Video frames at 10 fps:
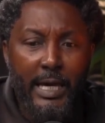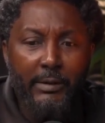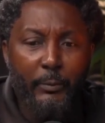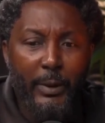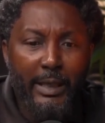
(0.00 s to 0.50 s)

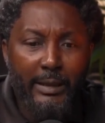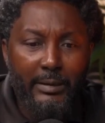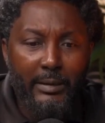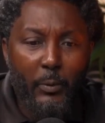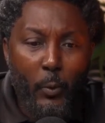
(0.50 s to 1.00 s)
if we
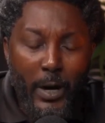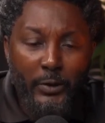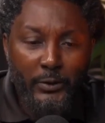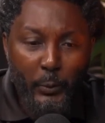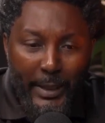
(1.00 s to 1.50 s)
can,
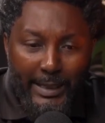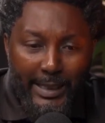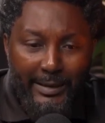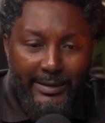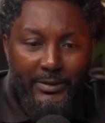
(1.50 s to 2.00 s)
once we
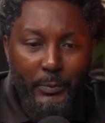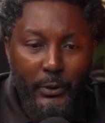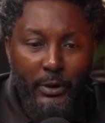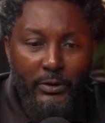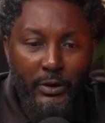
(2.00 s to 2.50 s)
get these
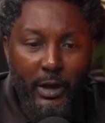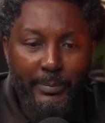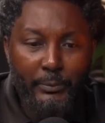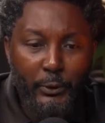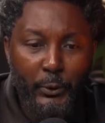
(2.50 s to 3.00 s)
products
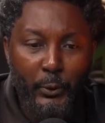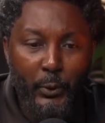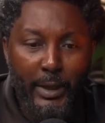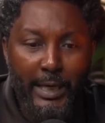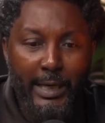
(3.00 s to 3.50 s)
up
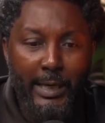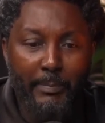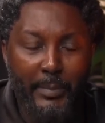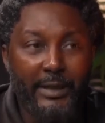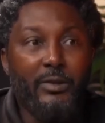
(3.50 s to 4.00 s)
to
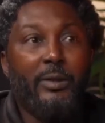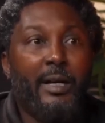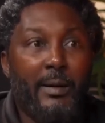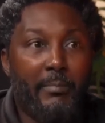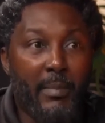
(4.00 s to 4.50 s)
a
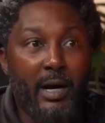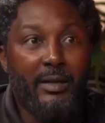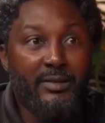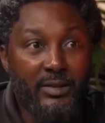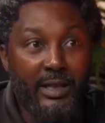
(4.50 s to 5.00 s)
particular
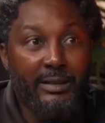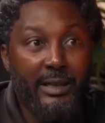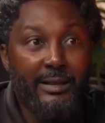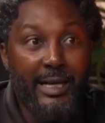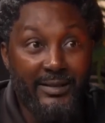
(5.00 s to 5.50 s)
market
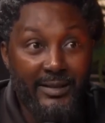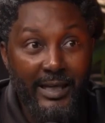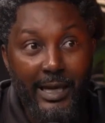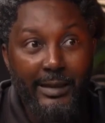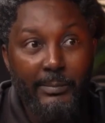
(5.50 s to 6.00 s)
standard that is
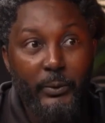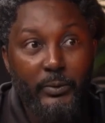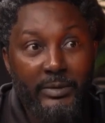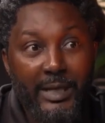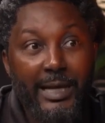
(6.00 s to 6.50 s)
scalable,